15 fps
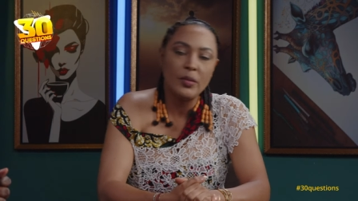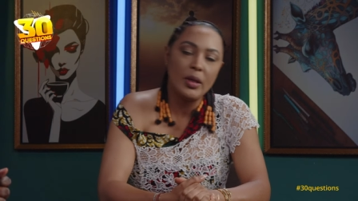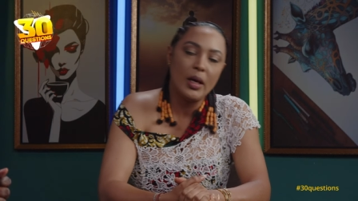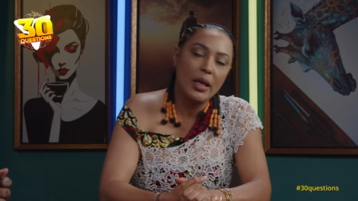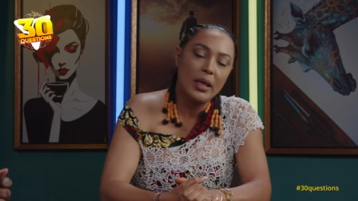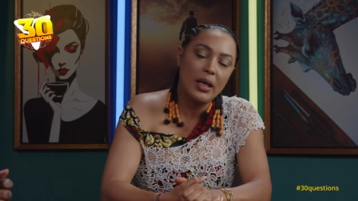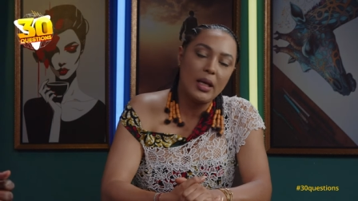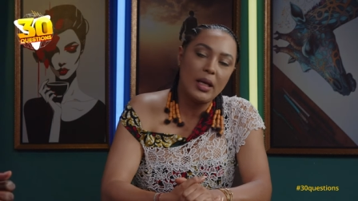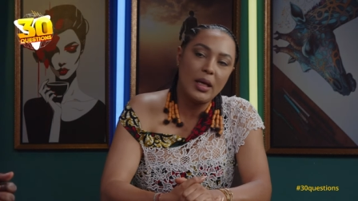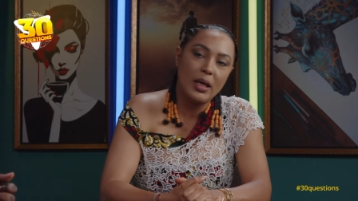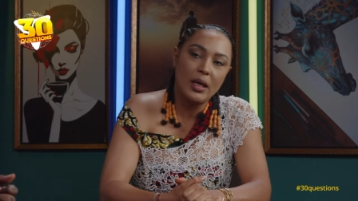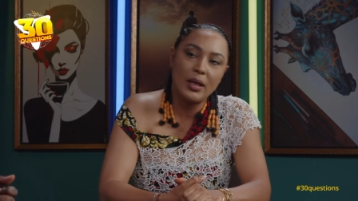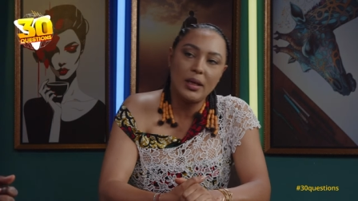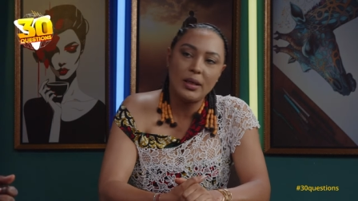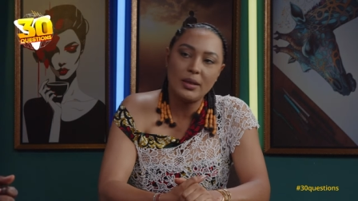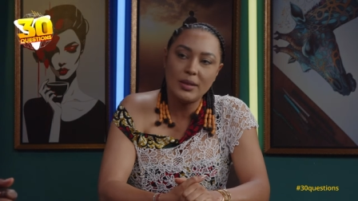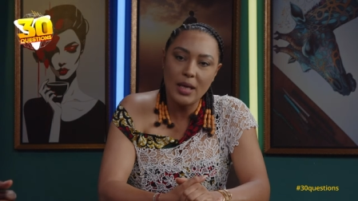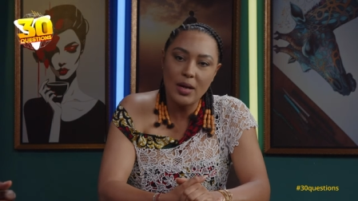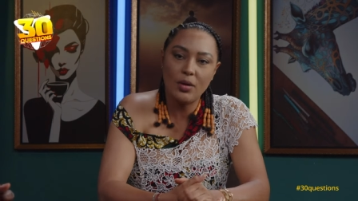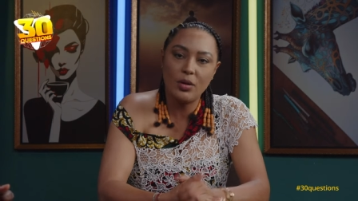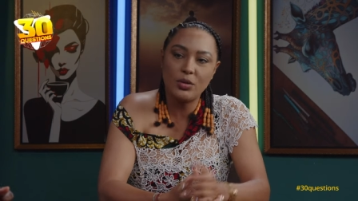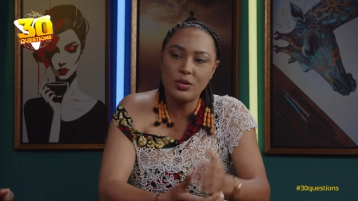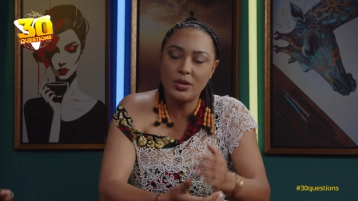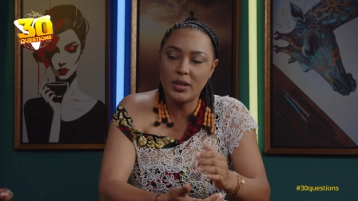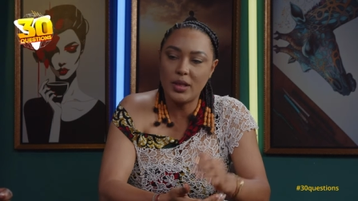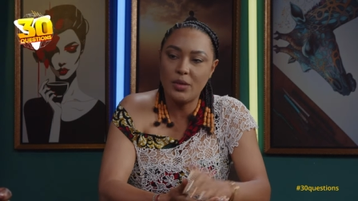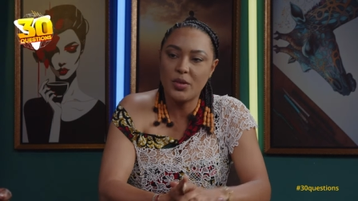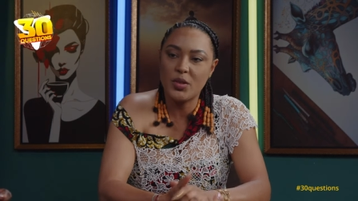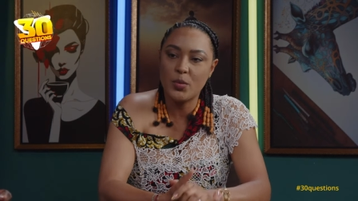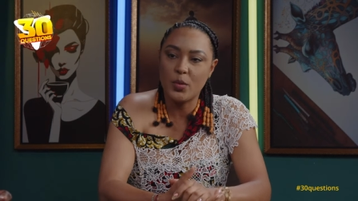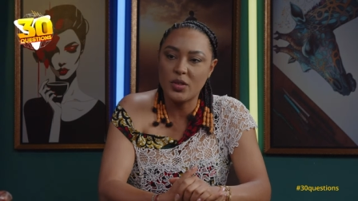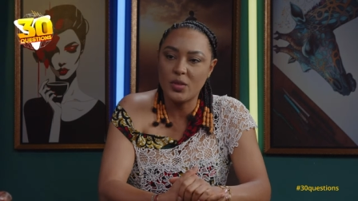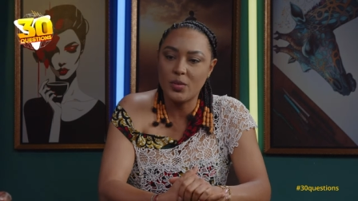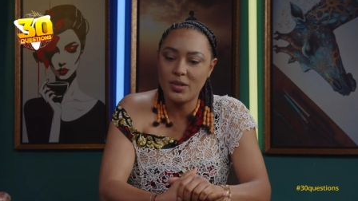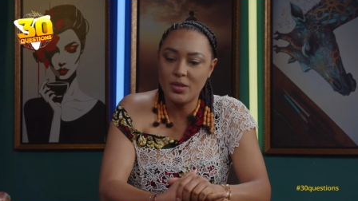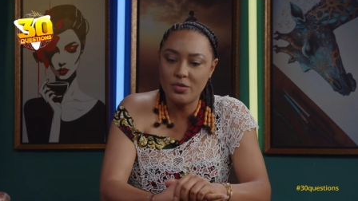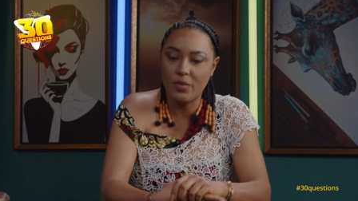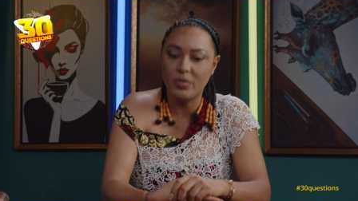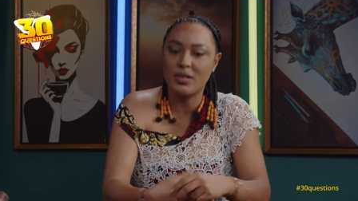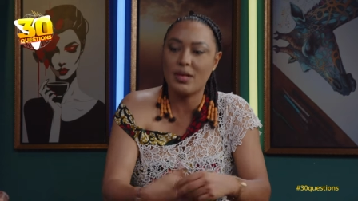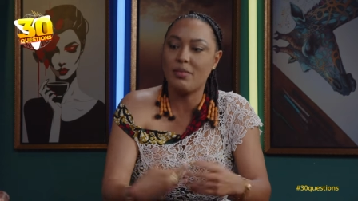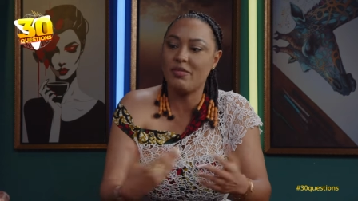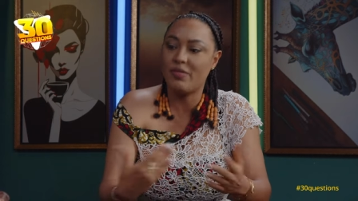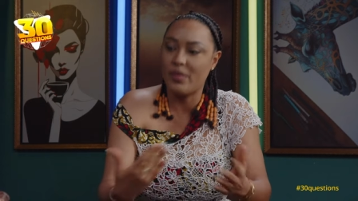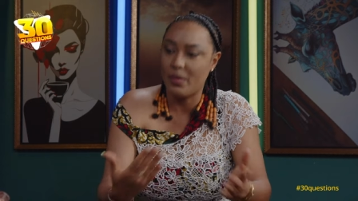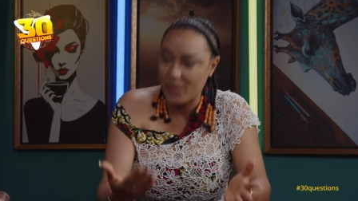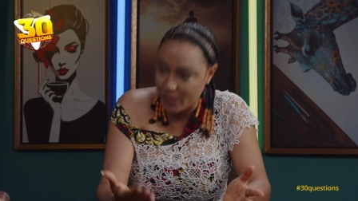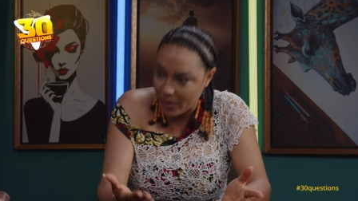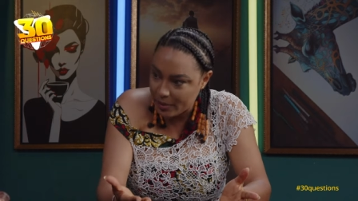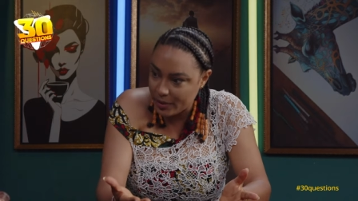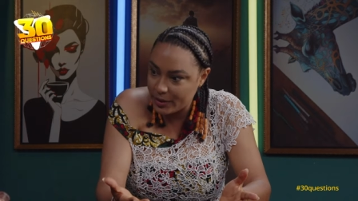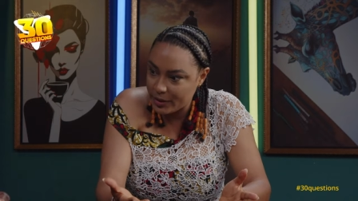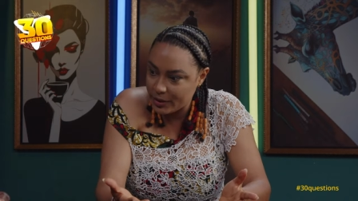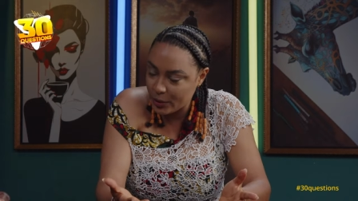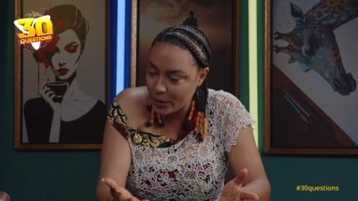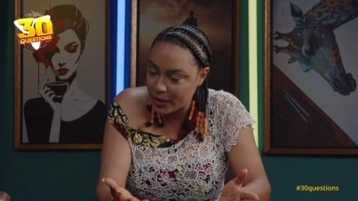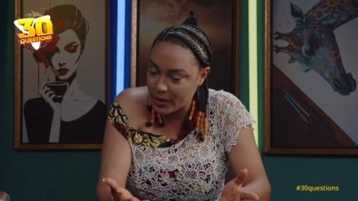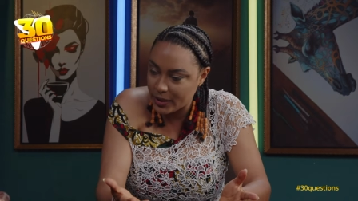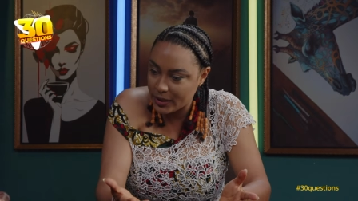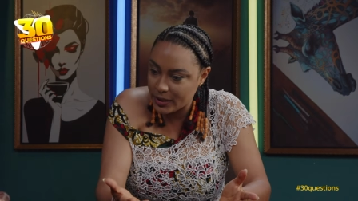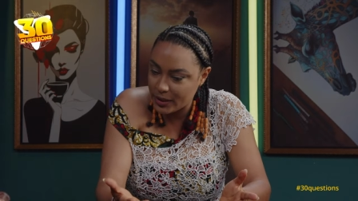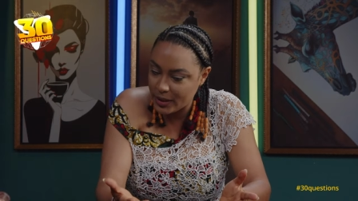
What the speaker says: And then now also taking responsibility for some family members. So what I say?